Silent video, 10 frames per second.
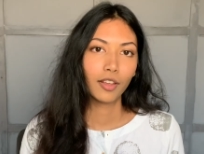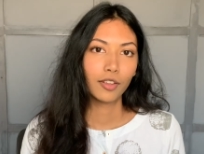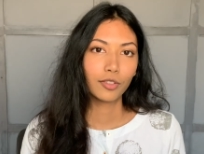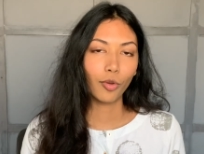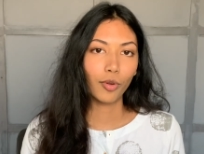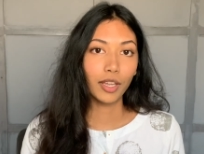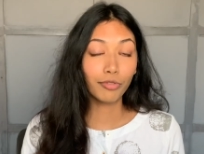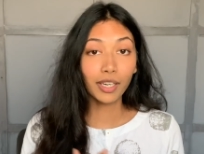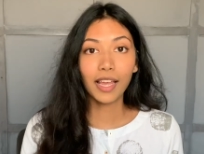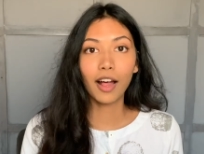So it
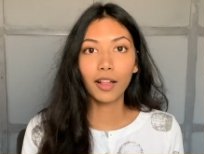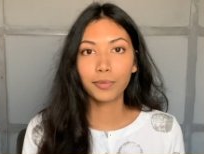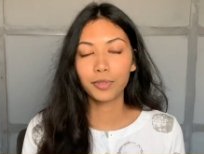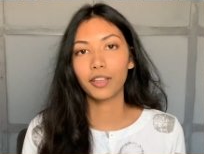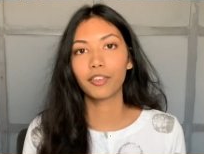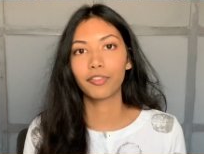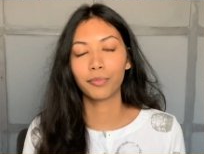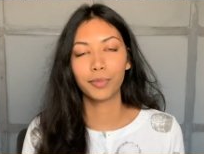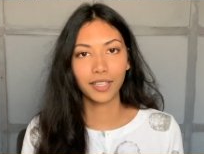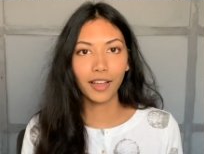really helps if
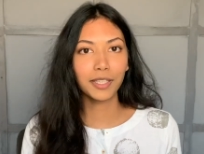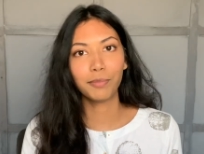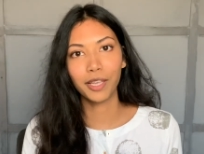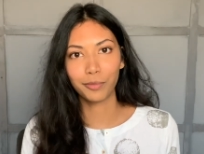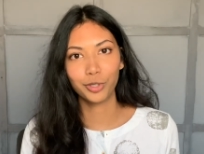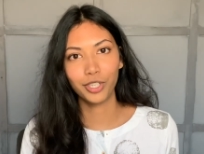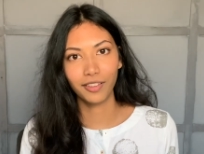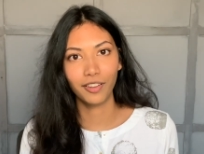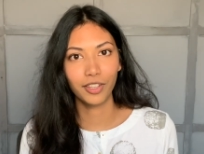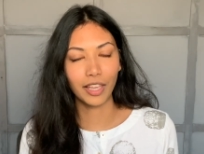besides being a machine
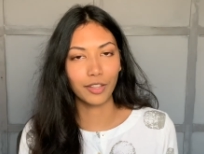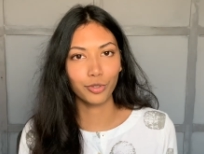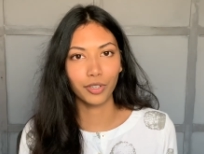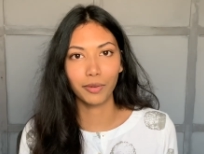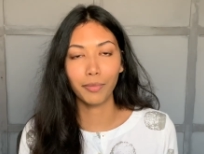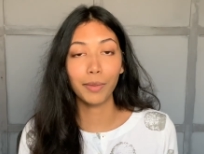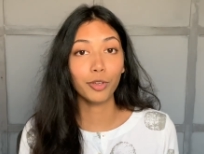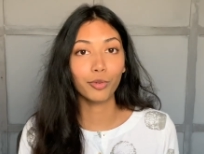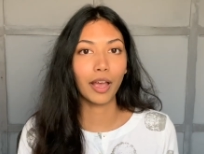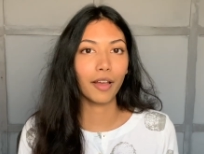learning engineer, maybe you have